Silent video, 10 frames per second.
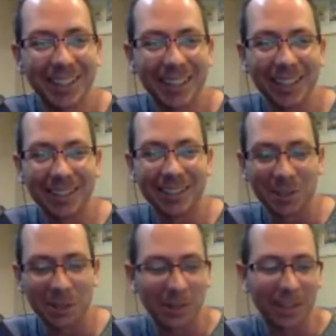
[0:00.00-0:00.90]
don't
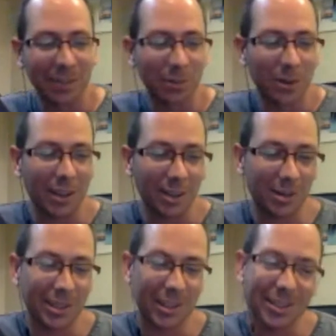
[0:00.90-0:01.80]
deserve that frock
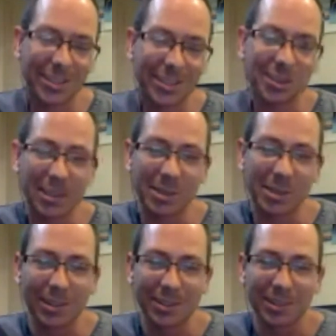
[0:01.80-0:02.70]
with like all the stress you
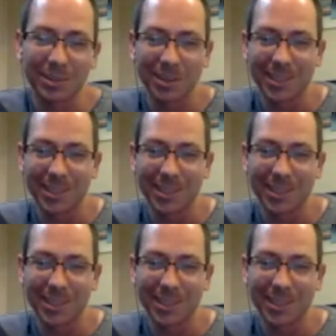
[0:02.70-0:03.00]
went through. What is